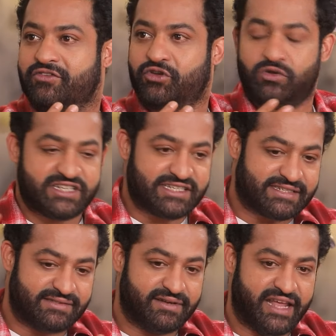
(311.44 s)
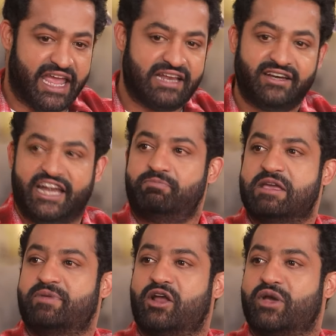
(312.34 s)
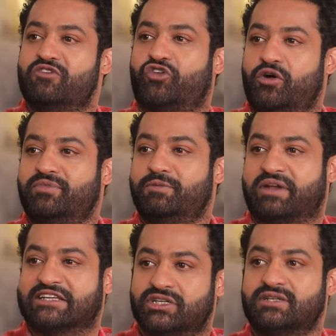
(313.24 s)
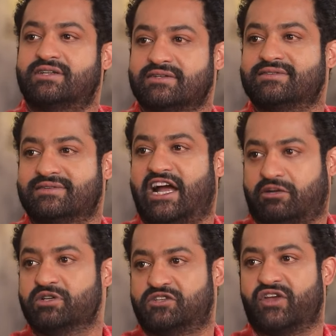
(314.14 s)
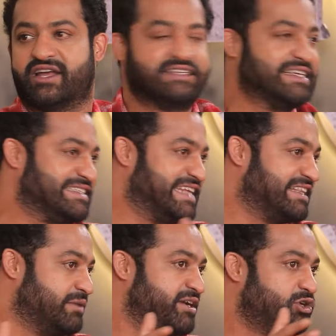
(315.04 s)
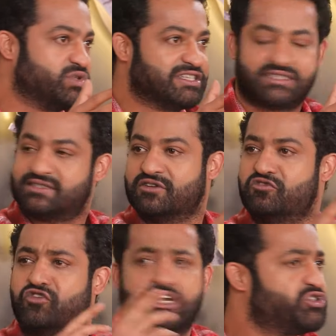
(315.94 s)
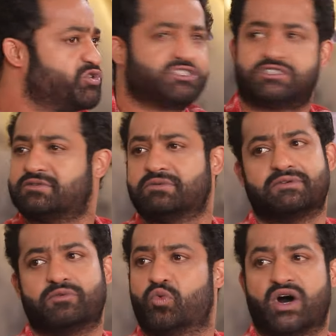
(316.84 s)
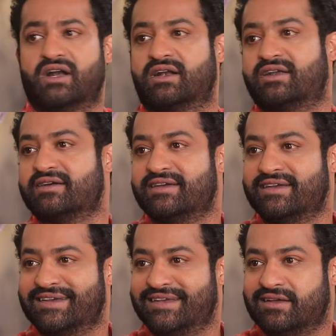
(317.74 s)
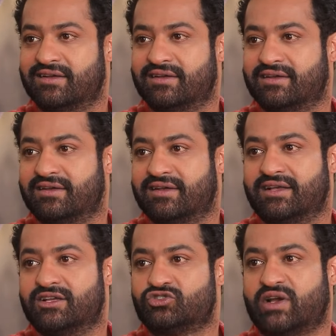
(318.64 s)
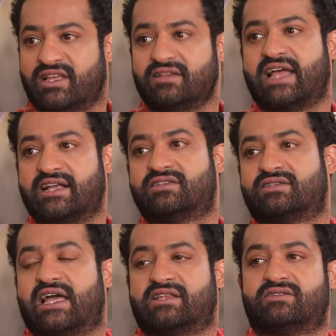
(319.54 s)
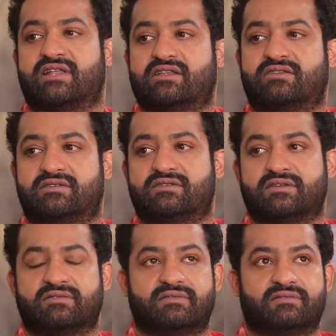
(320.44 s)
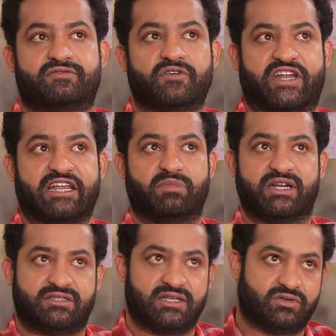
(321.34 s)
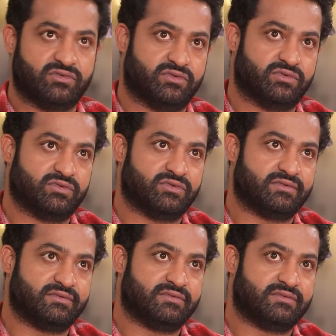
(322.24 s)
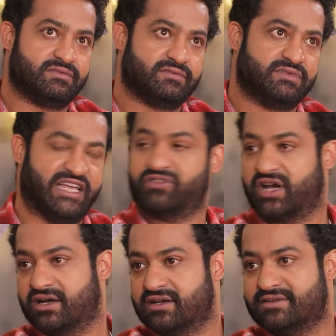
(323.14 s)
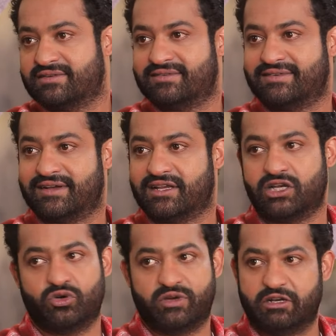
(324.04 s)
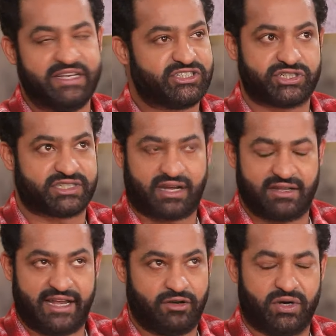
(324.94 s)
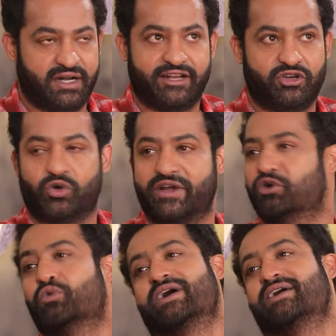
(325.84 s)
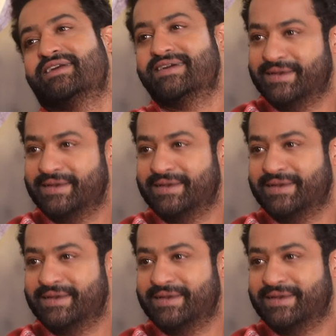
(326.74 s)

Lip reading: So you just alienate people away from the present atmosphere and just take them into this fictitious world. So I think that's 15 minutes into Devra. You will be stuck in that world and you're going nowhere.